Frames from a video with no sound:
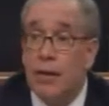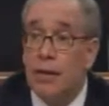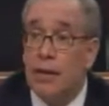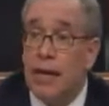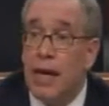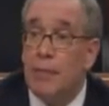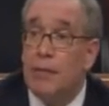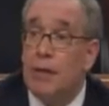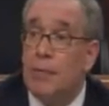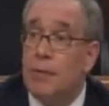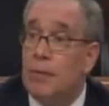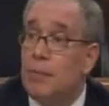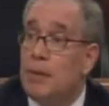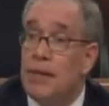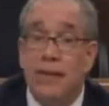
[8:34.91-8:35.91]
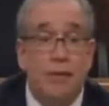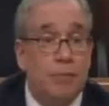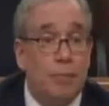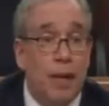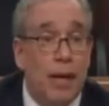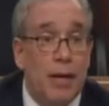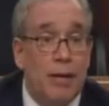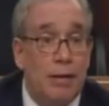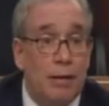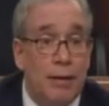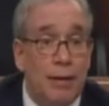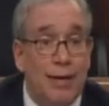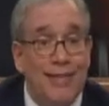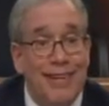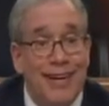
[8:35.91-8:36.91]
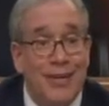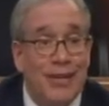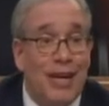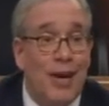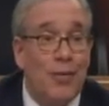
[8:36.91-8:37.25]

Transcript: the MWBE spend has actually